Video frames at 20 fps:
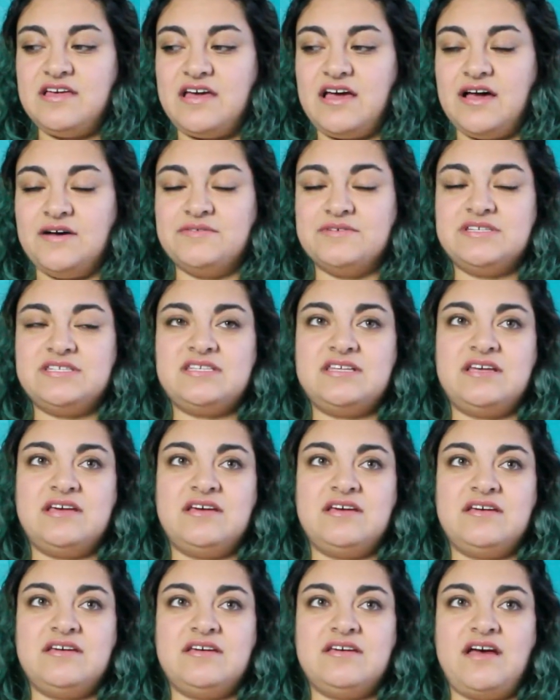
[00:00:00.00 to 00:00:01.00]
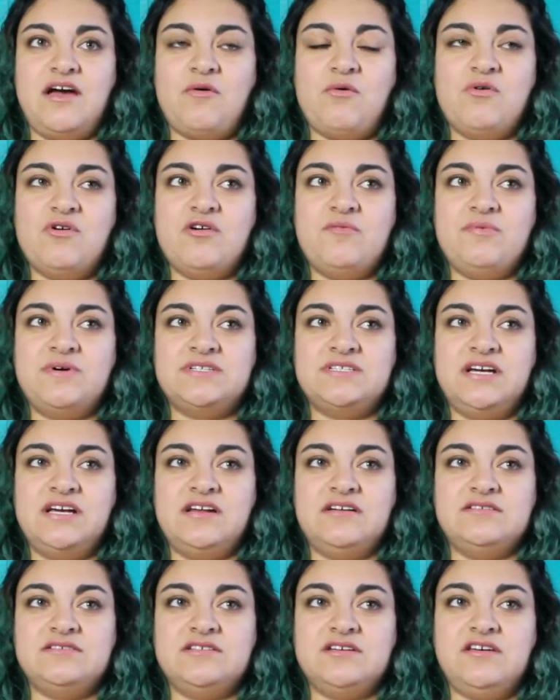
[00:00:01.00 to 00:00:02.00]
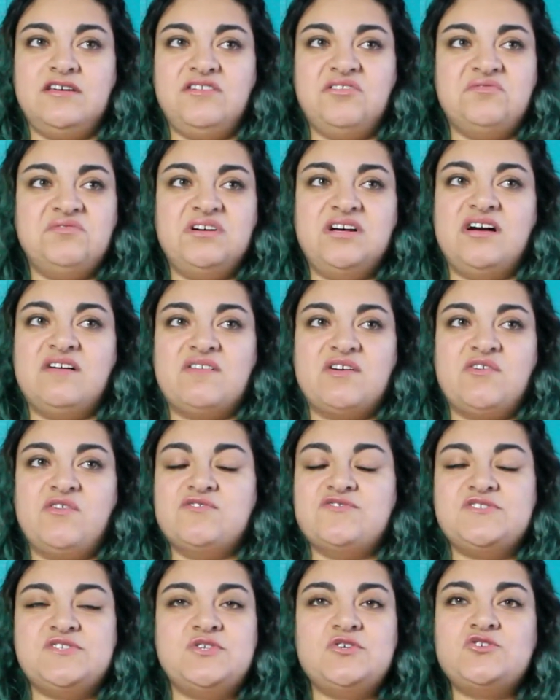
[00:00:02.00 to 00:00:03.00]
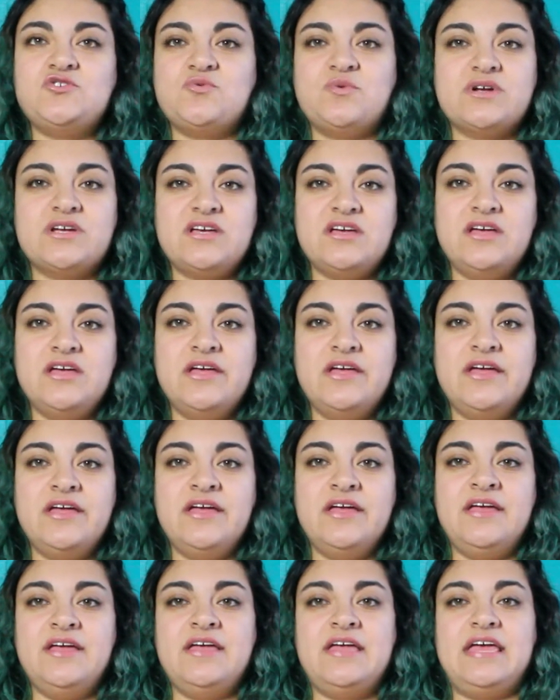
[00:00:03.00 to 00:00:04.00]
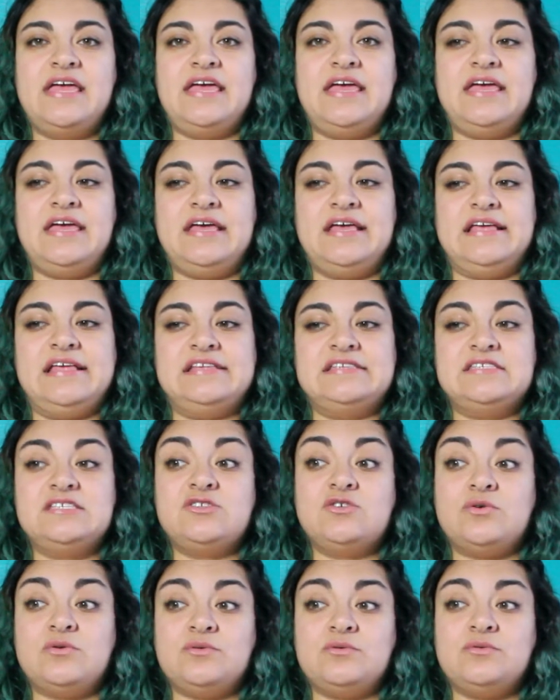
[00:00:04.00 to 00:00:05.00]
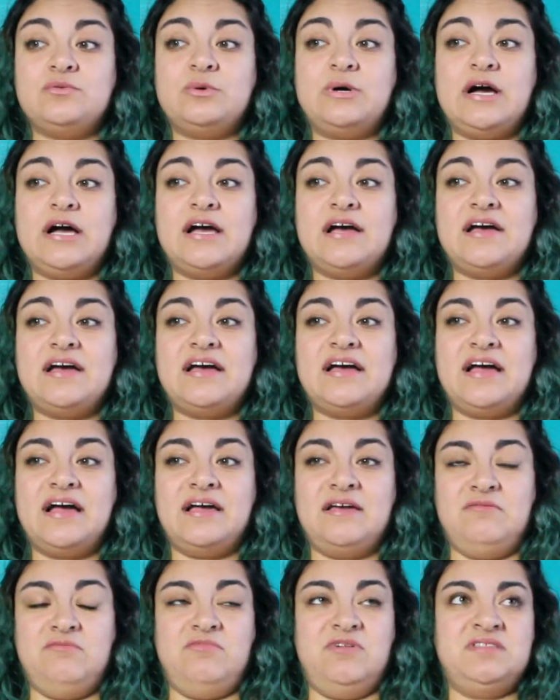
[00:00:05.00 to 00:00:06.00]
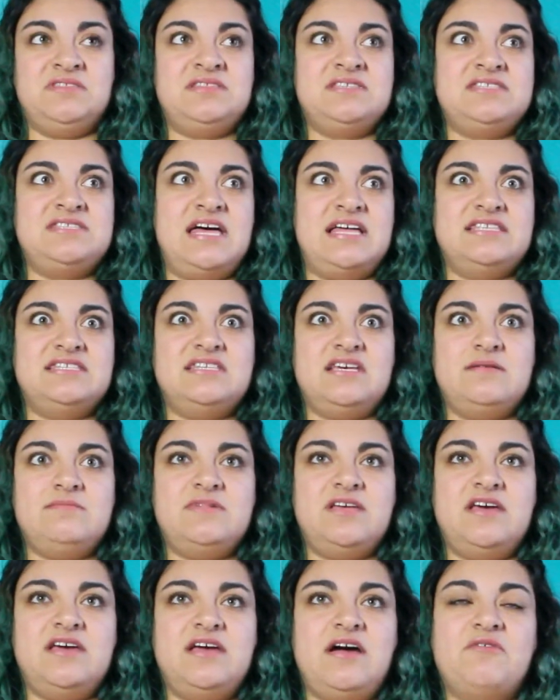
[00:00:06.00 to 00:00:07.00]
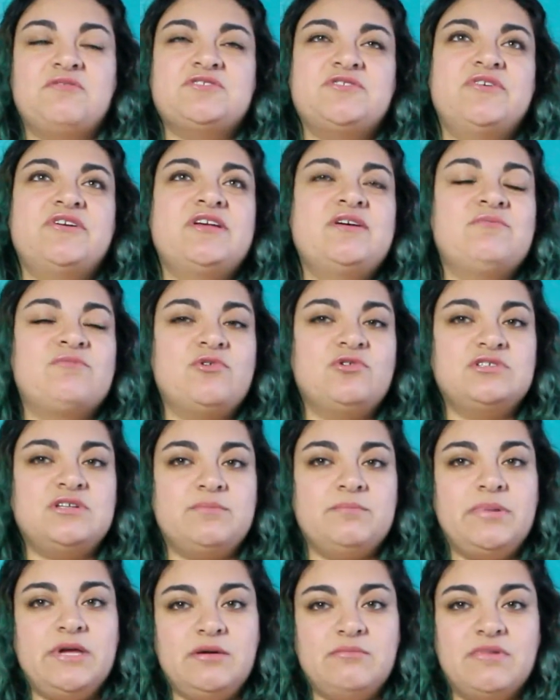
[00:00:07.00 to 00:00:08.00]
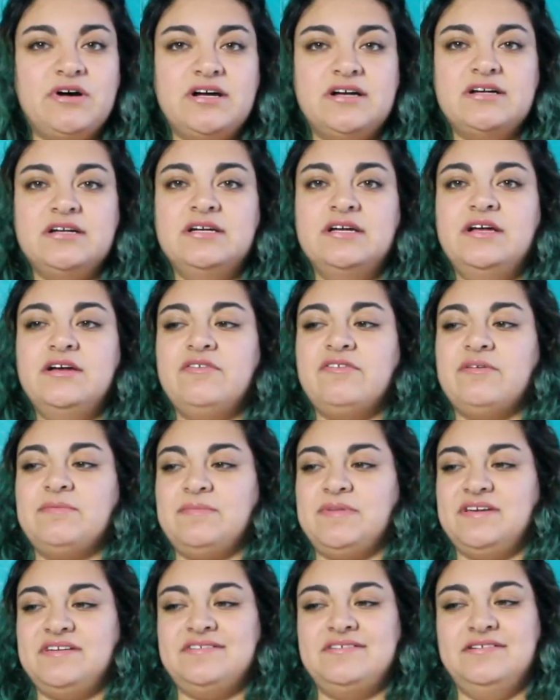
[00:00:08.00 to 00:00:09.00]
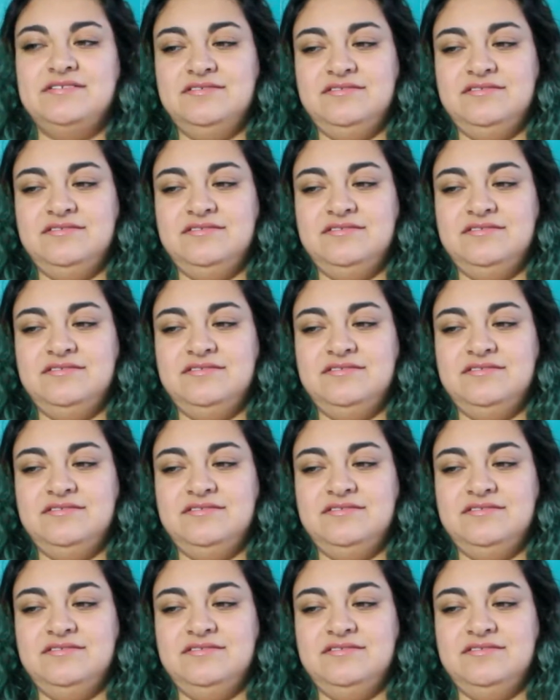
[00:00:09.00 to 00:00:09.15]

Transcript: I was like, I woke up one day and I was like, you know what, I want to go to social work. And so I went that same day. I was already enrolled in PIMA from like